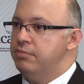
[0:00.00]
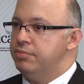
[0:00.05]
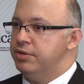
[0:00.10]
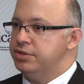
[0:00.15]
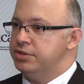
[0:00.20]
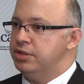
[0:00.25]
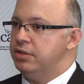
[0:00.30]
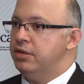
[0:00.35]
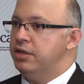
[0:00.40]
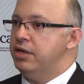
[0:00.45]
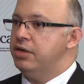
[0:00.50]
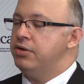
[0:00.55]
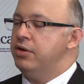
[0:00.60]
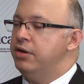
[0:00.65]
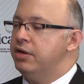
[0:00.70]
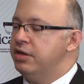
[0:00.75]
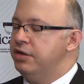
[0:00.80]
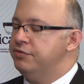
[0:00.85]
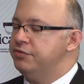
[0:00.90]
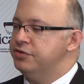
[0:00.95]
particularly in
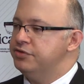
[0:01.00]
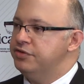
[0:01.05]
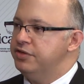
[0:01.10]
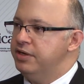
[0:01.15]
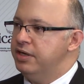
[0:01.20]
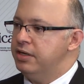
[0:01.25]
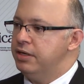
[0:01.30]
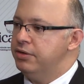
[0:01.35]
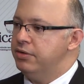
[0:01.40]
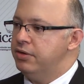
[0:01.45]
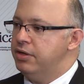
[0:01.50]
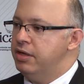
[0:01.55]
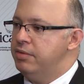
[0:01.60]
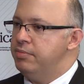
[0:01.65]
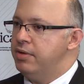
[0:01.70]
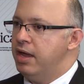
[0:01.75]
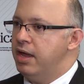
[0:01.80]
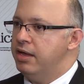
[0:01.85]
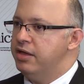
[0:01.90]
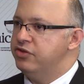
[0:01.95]
chronic lymphocytic
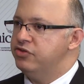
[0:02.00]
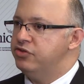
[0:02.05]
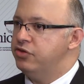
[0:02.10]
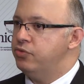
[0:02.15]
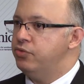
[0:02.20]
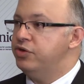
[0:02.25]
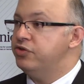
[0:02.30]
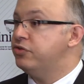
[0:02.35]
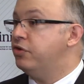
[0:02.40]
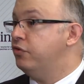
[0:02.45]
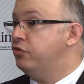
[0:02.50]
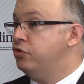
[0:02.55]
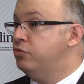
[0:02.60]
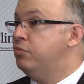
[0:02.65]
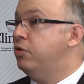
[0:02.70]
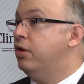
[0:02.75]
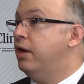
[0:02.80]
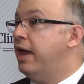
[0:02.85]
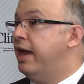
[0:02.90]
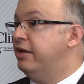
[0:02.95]
leukemia, is the risk of
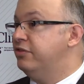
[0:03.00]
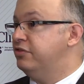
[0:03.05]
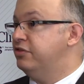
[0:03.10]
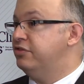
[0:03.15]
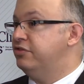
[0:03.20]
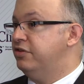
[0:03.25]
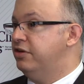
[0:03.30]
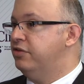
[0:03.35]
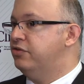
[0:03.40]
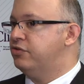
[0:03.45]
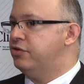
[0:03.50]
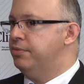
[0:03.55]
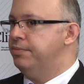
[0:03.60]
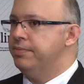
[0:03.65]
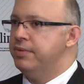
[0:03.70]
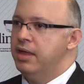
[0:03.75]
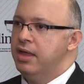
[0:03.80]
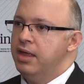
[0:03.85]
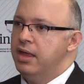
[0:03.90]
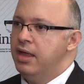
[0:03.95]
tumor lysis syndrome.